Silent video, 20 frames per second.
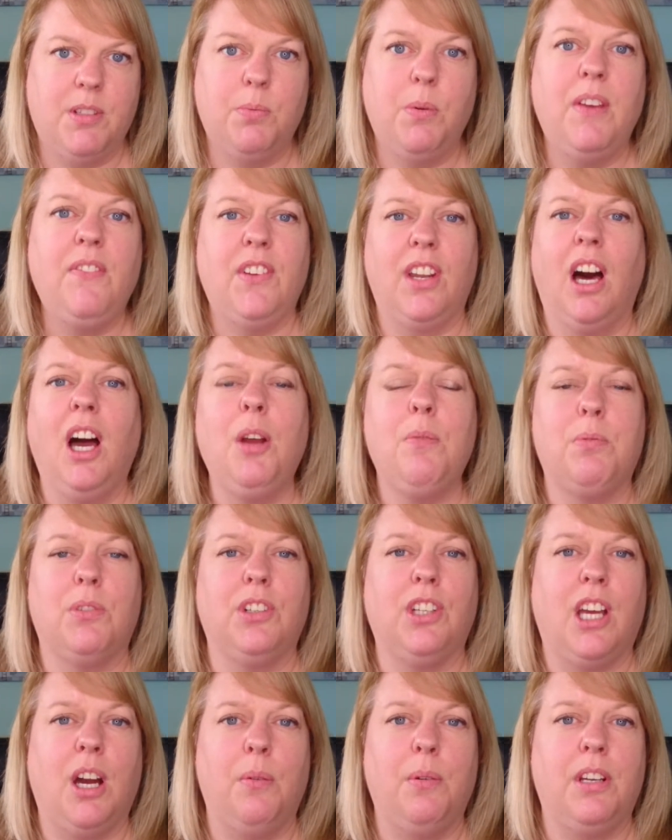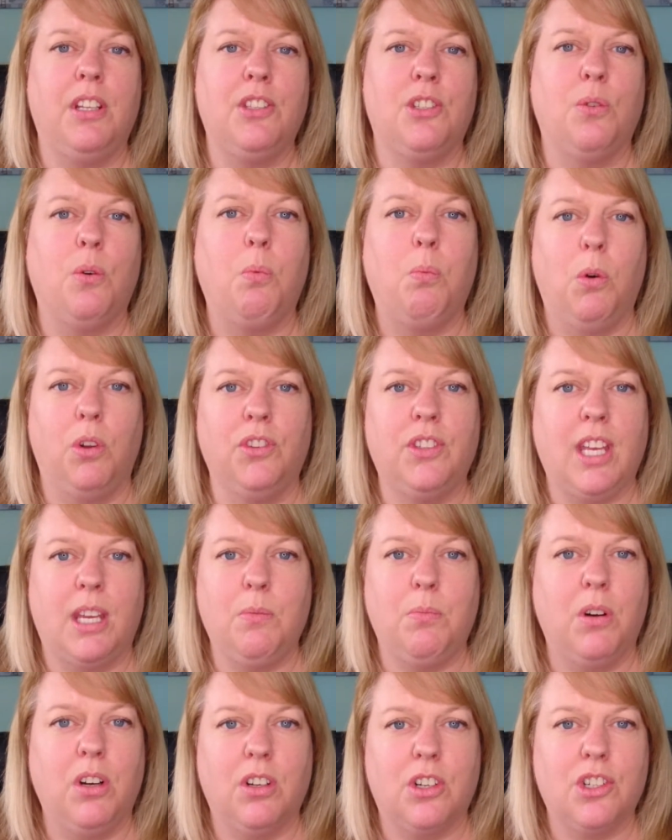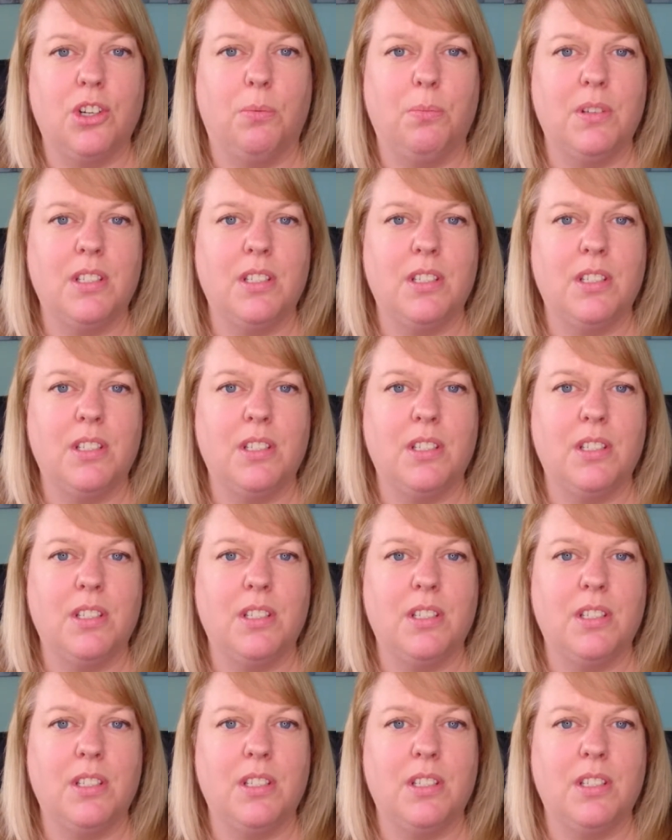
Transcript: So even I wouldn't go in and do a one-day workshop